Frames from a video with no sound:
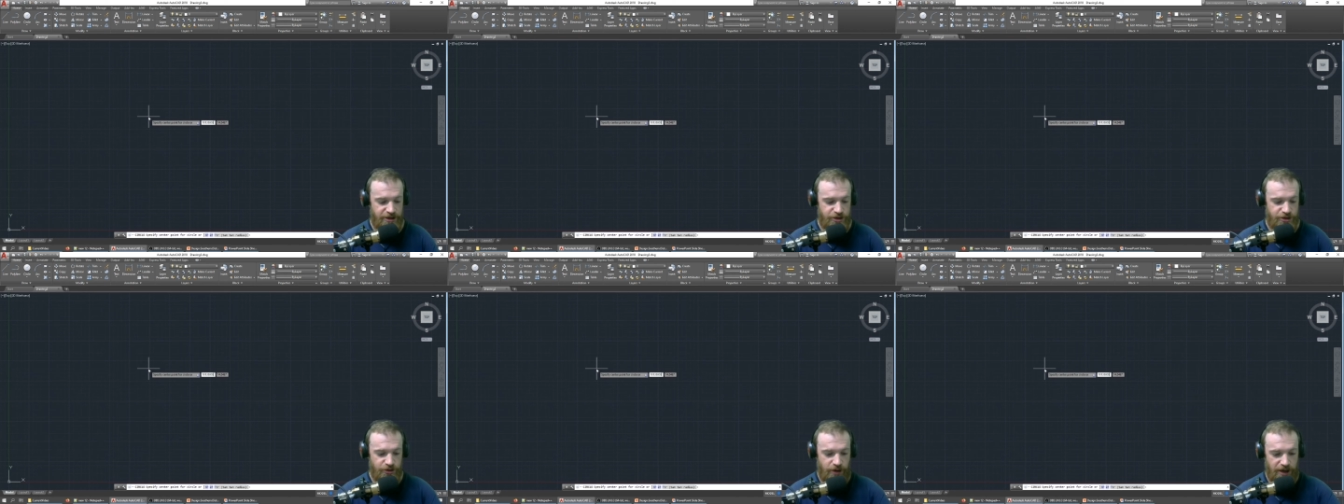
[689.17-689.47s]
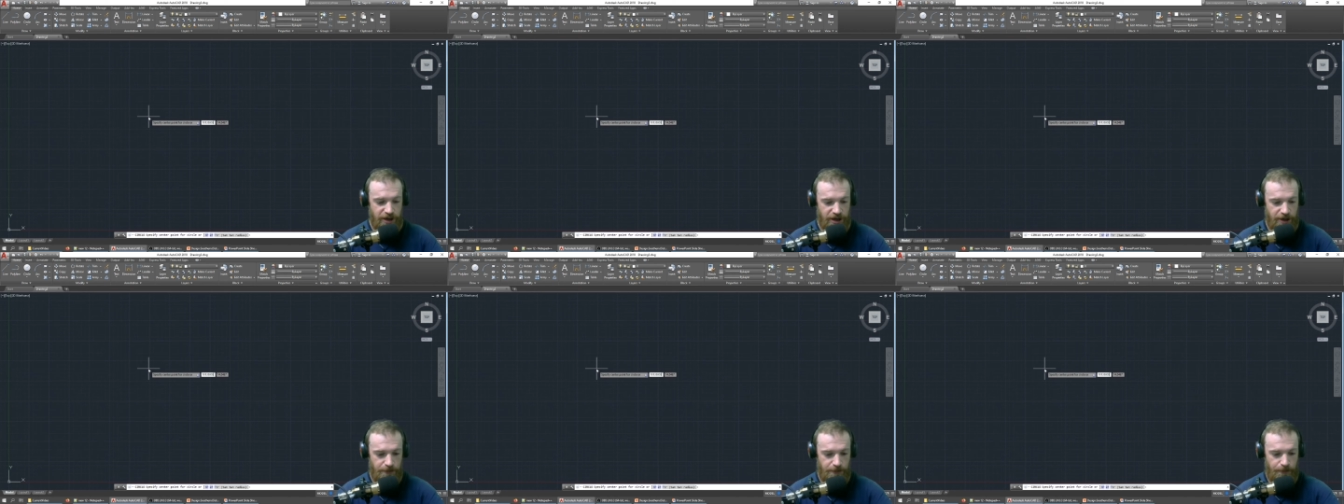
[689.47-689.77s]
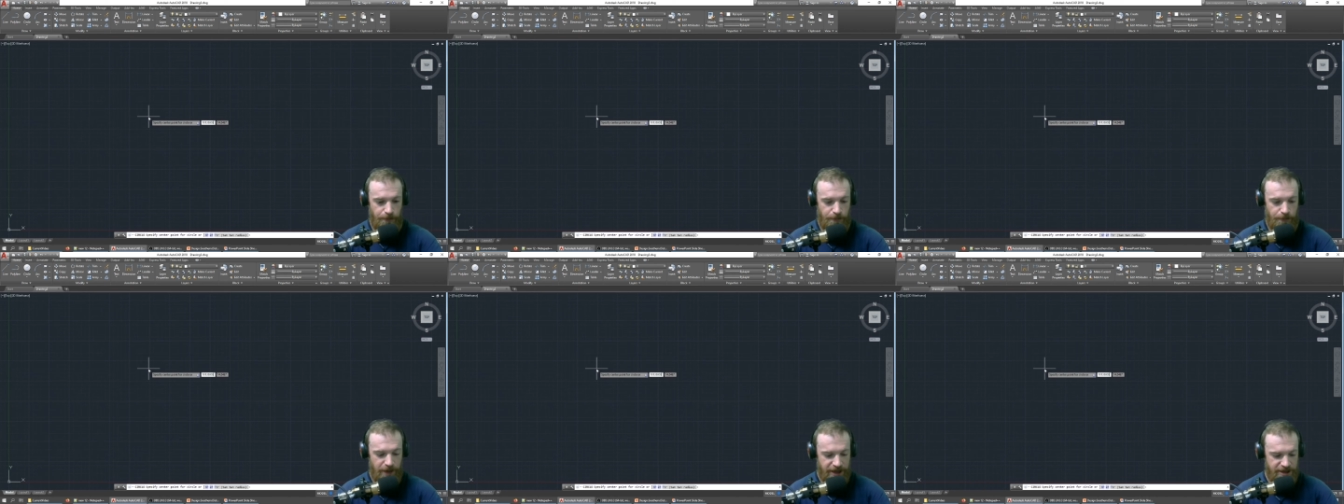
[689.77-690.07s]
So I'm going to
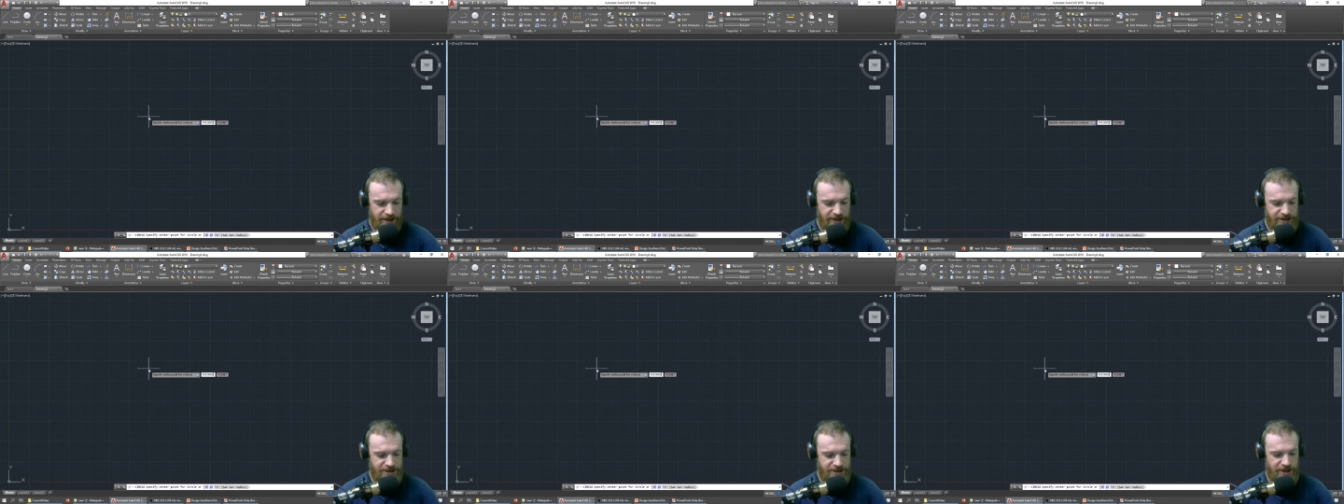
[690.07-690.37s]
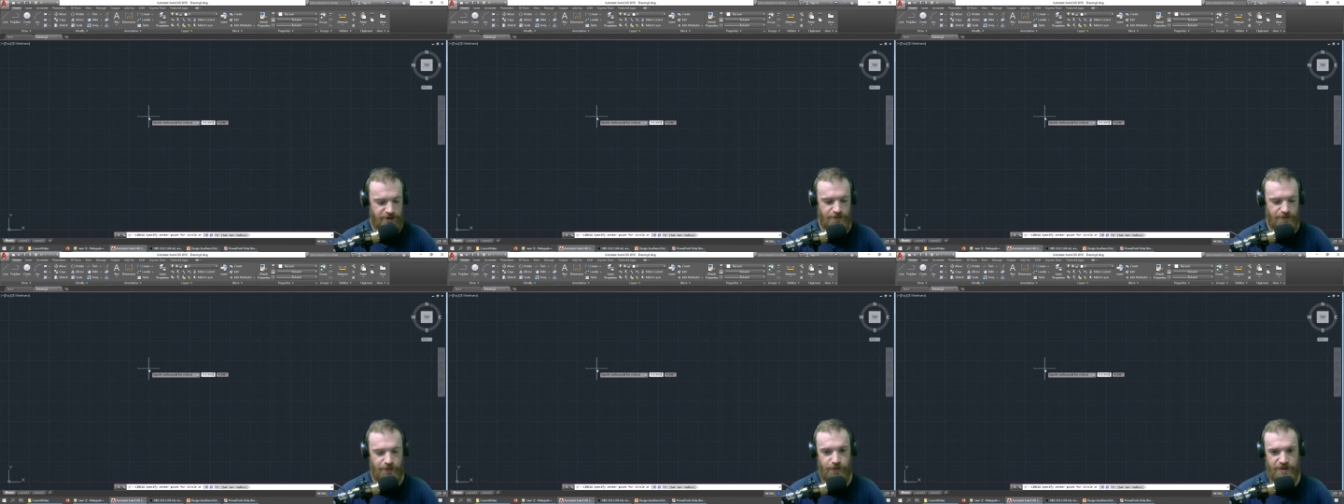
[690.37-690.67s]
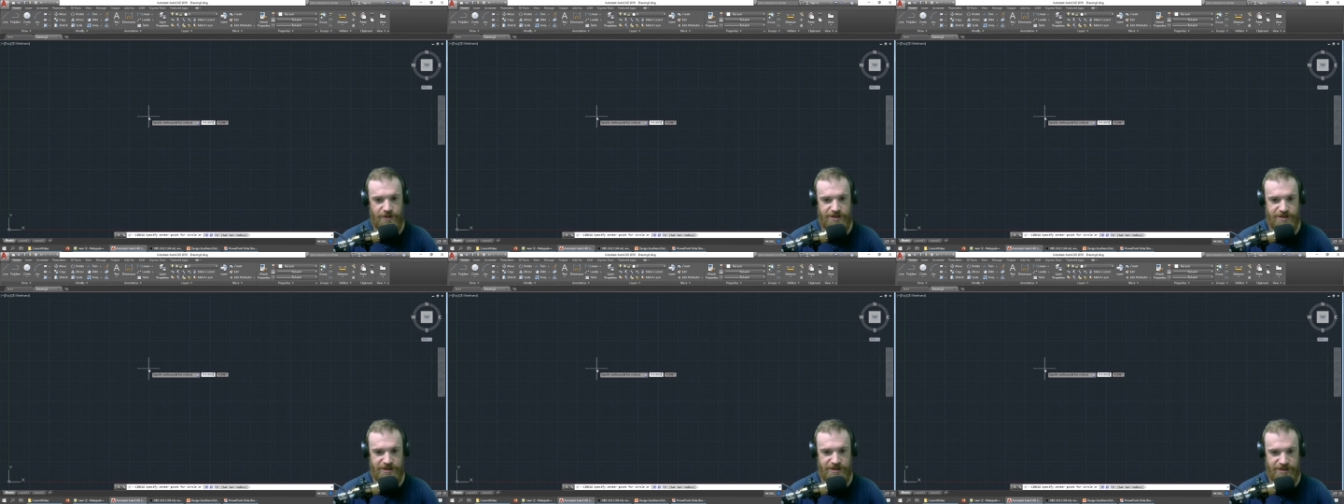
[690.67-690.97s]
make the center
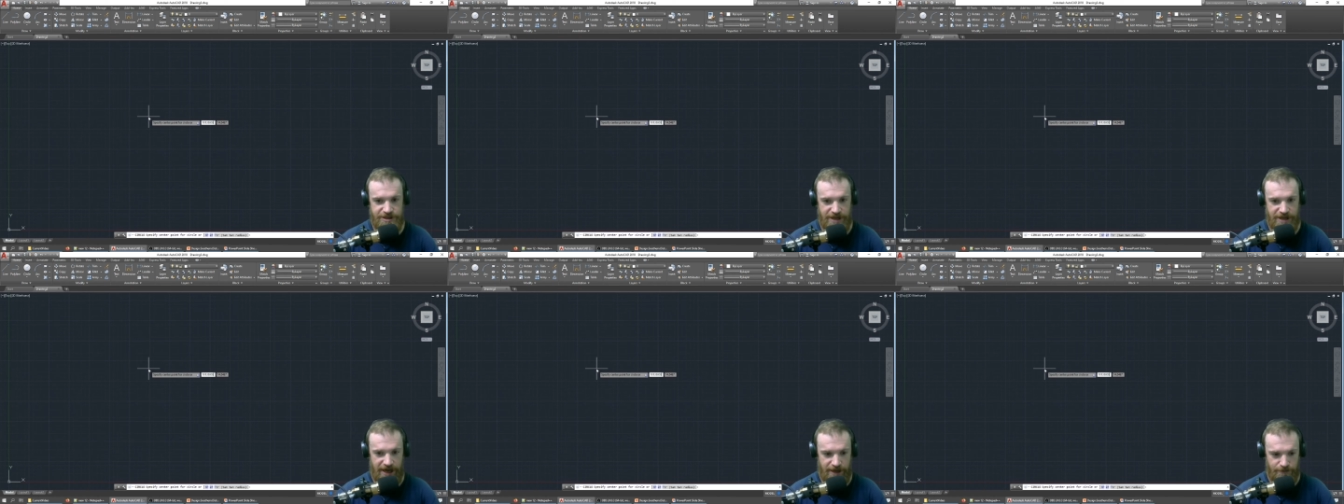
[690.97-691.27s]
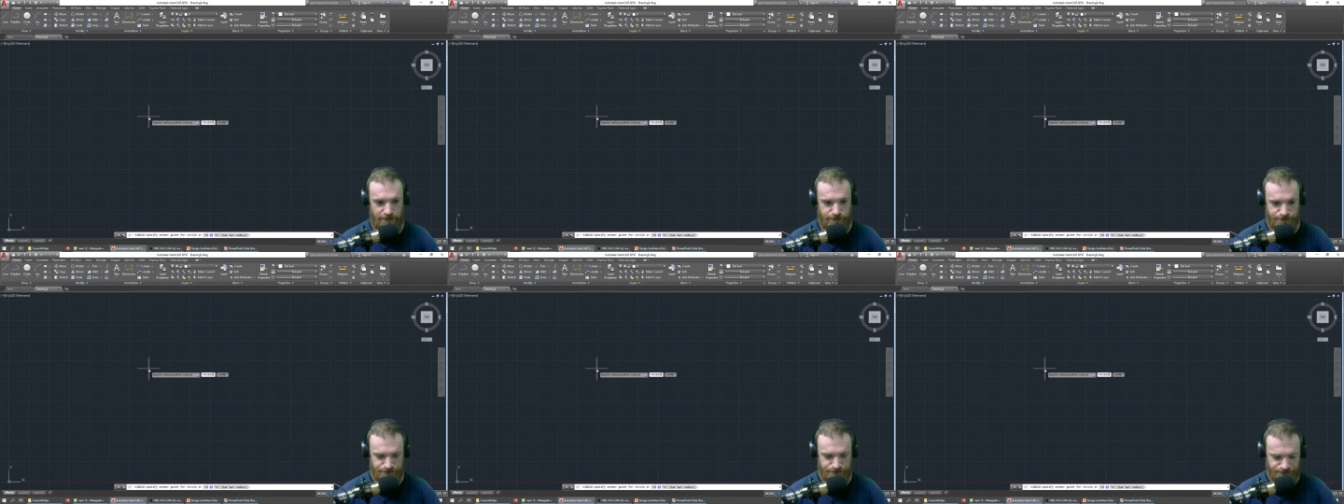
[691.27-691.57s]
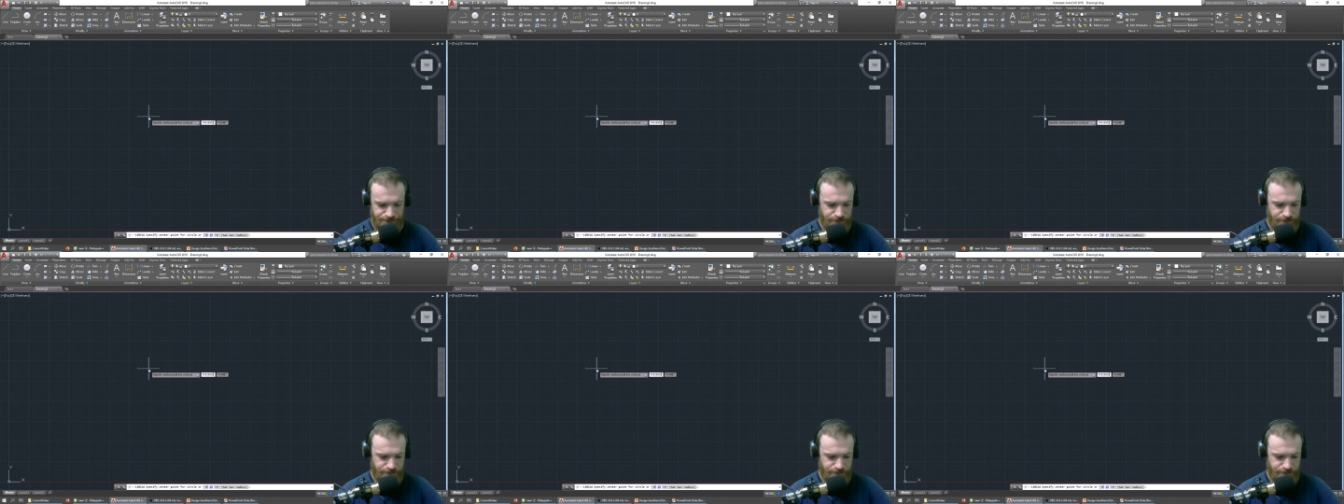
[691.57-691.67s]
points the same,